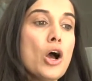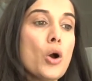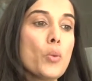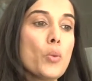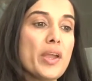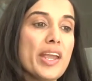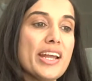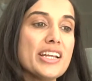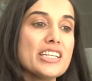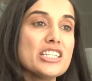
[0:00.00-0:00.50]

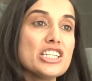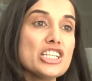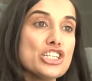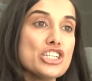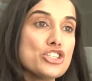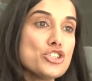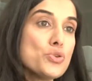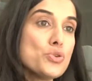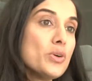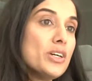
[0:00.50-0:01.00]
We entered
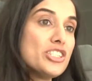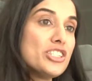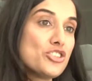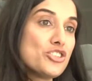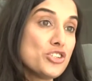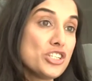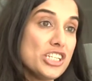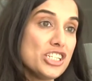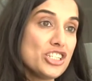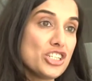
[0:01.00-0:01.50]
into a
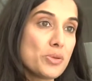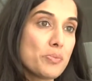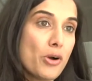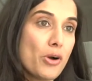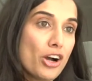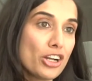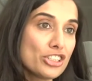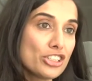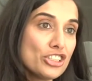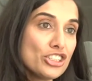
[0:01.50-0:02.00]
strategic
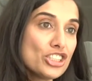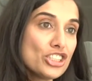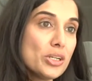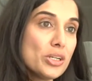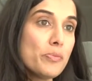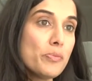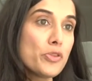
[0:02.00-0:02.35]
partnership